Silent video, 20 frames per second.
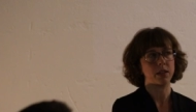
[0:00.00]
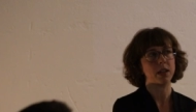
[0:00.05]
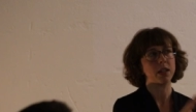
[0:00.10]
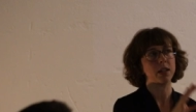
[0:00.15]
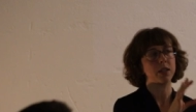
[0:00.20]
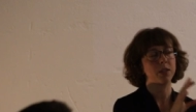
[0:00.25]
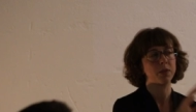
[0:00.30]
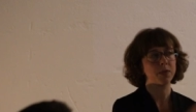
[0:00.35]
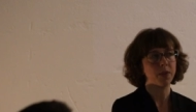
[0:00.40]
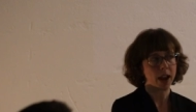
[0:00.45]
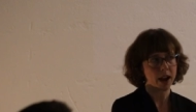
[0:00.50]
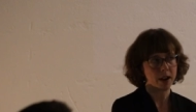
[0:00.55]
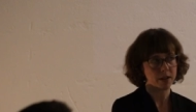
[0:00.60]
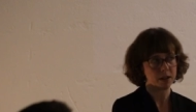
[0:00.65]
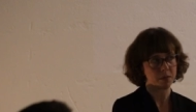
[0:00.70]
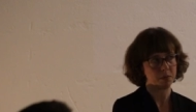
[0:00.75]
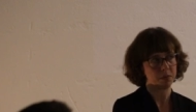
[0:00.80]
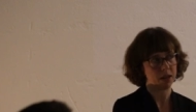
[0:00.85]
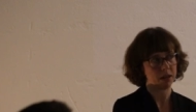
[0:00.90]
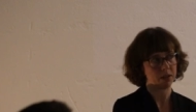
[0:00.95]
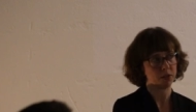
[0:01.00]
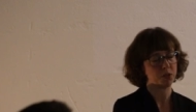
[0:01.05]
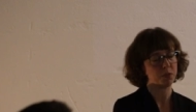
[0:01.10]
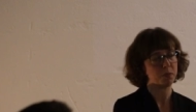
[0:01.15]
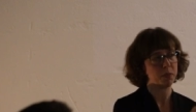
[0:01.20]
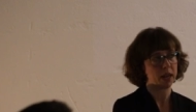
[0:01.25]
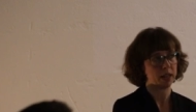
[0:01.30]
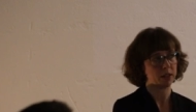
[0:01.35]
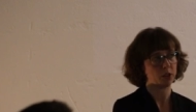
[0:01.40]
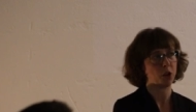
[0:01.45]
that is very
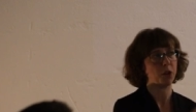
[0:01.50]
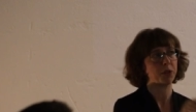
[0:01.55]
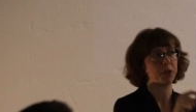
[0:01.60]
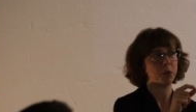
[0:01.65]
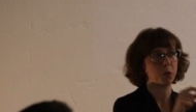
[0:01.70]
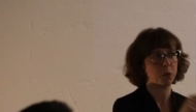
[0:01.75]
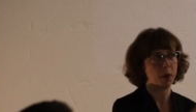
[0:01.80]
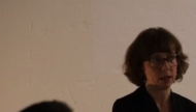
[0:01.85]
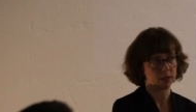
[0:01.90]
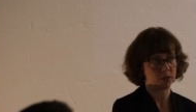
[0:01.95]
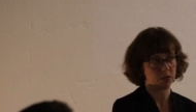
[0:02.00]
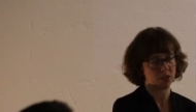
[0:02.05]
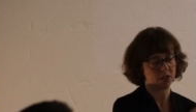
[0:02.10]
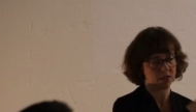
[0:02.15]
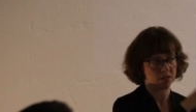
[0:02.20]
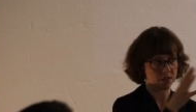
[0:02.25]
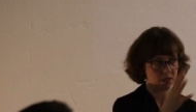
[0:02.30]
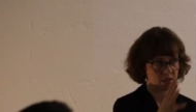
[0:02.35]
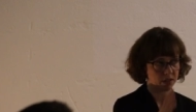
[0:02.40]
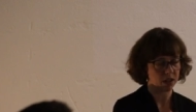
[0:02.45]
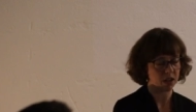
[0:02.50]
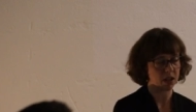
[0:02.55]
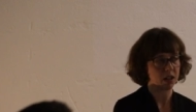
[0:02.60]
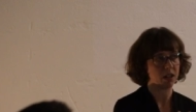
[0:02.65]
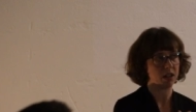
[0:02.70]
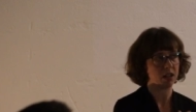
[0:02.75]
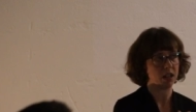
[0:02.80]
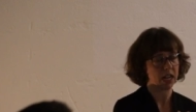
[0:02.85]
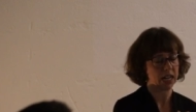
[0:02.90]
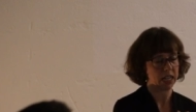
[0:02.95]
much based on the Western
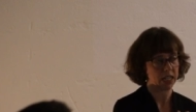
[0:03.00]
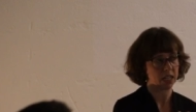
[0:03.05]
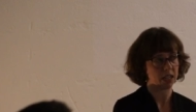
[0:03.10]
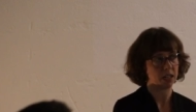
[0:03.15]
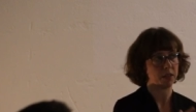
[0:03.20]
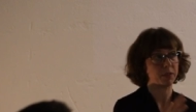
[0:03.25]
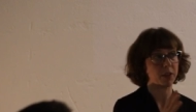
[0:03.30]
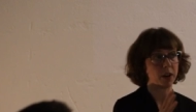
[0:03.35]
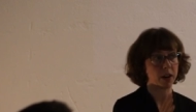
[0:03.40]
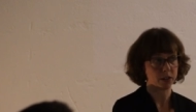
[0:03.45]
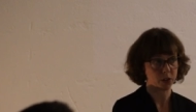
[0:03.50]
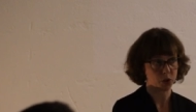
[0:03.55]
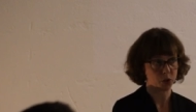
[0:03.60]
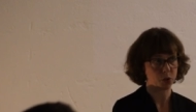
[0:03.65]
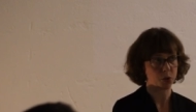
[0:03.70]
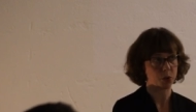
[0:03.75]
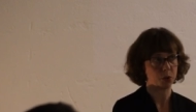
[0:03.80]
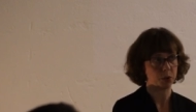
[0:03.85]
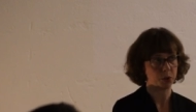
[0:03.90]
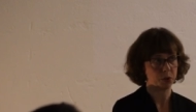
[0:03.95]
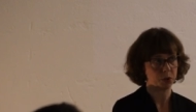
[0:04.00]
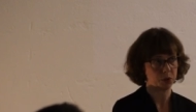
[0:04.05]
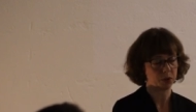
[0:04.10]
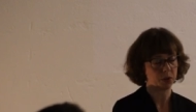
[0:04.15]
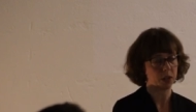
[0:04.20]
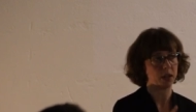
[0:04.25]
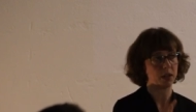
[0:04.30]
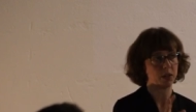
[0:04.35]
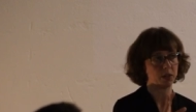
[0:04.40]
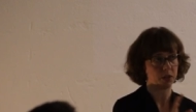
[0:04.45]
uh, idea of art
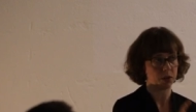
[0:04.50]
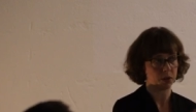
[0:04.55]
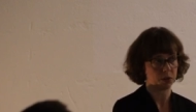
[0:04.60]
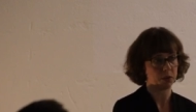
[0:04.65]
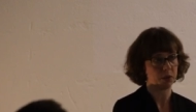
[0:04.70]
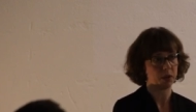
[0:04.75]
schools, uh, so